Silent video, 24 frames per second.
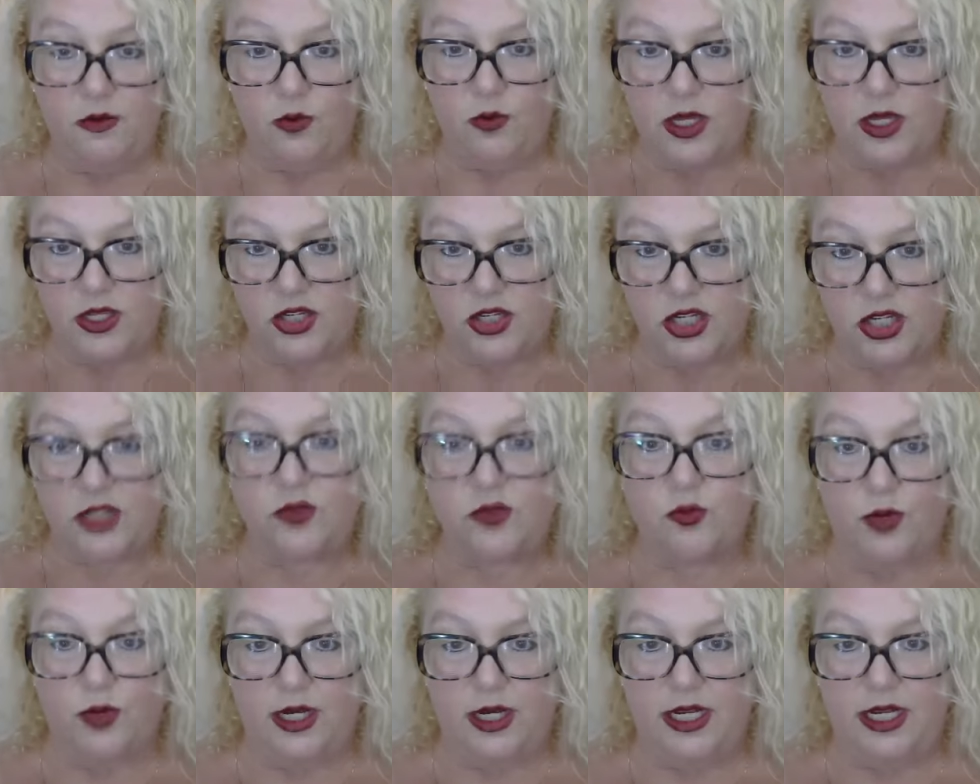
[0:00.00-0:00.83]
with just
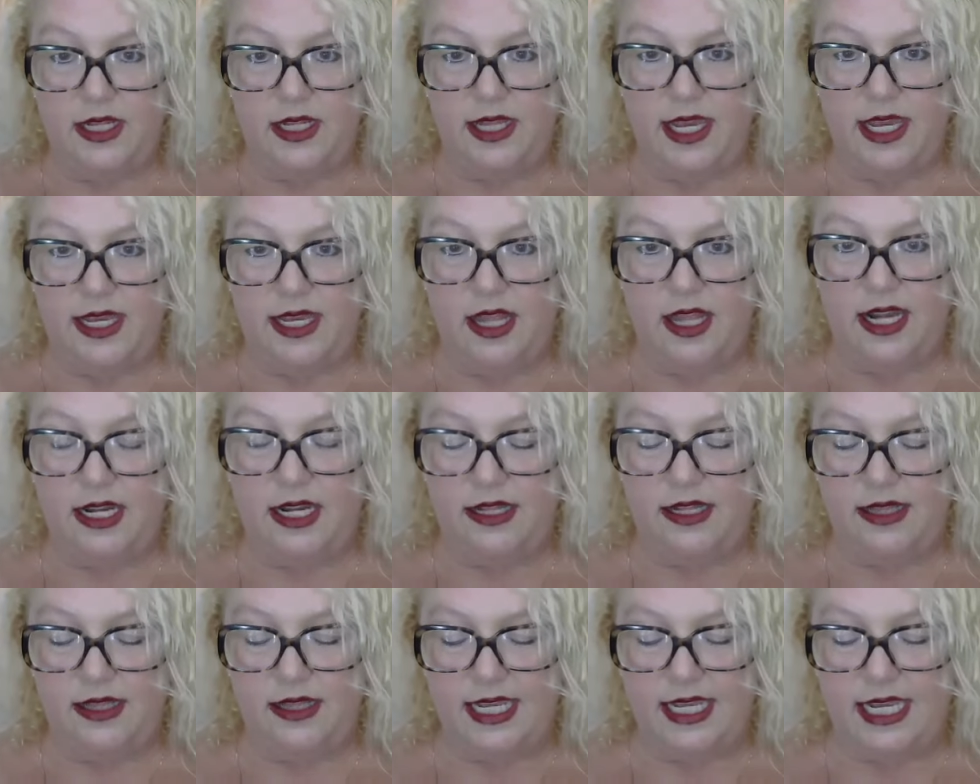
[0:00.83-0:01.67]
reading the headline
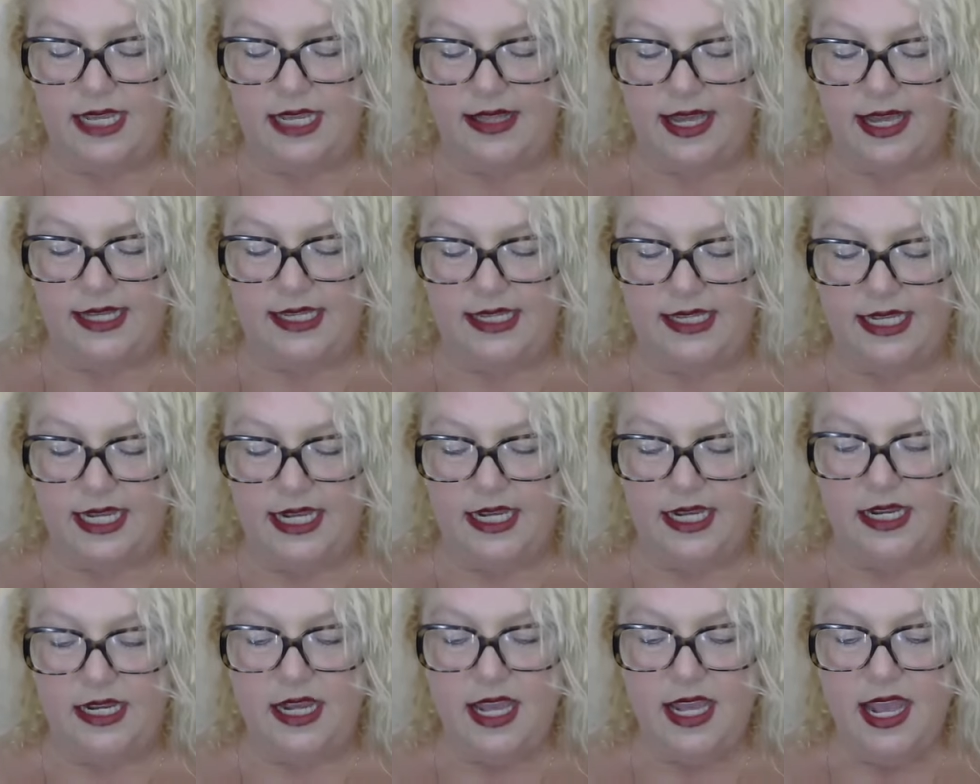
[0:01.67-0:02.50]
and thinking that's the
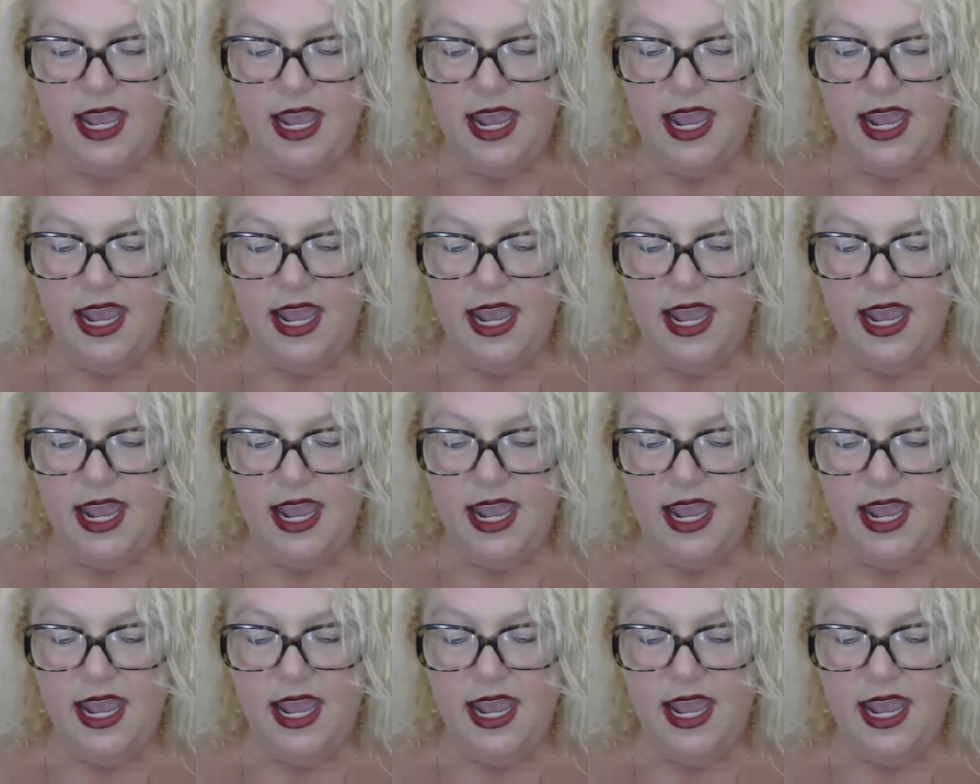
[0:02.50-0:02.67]
end.